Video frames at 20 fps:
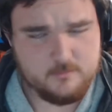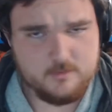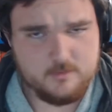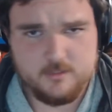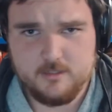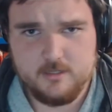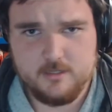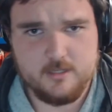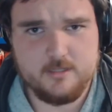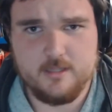
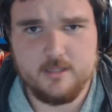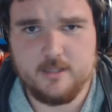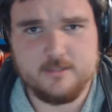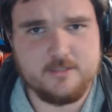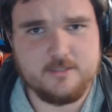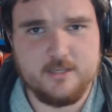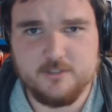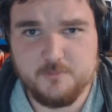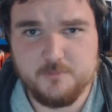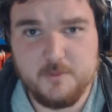
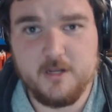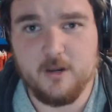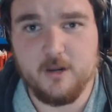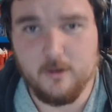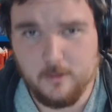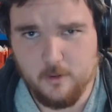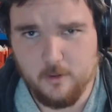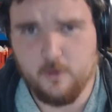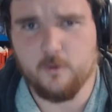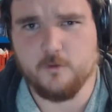It's been a
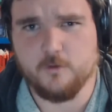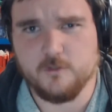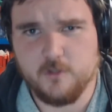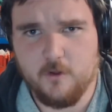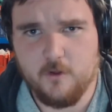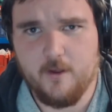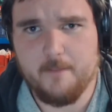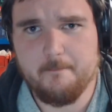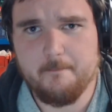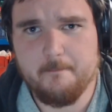long
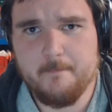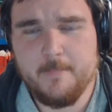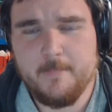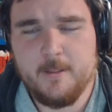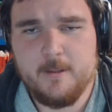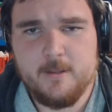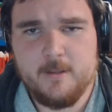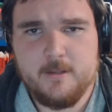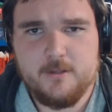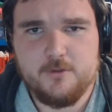time.
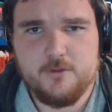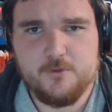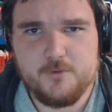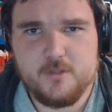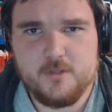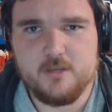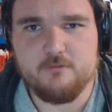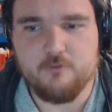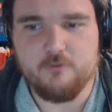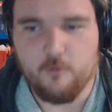You
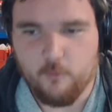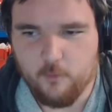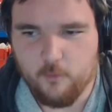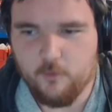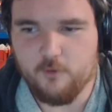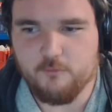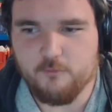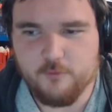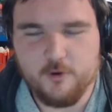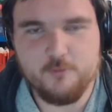think of all
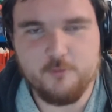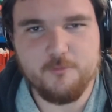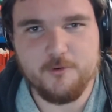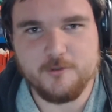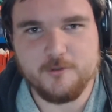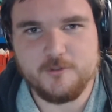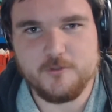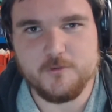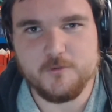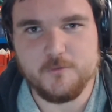of World War
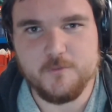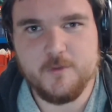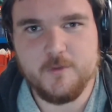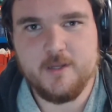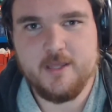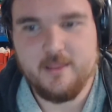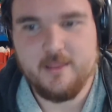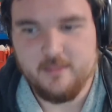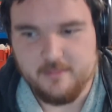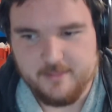II,
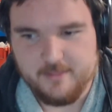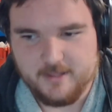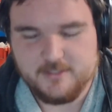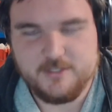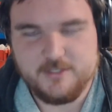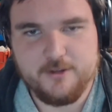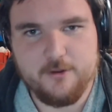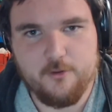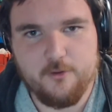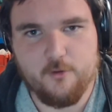that's
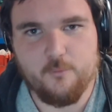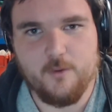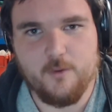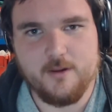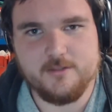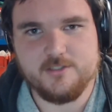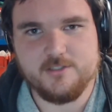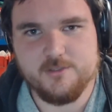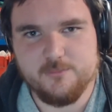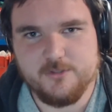how long
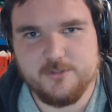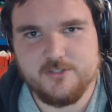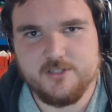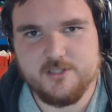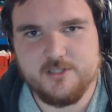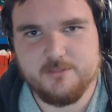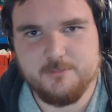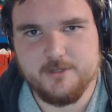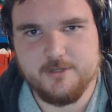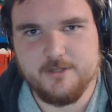Wellington was in
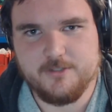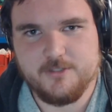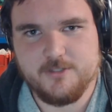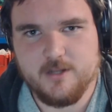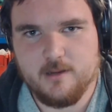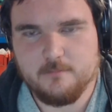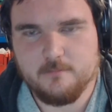the peninsula.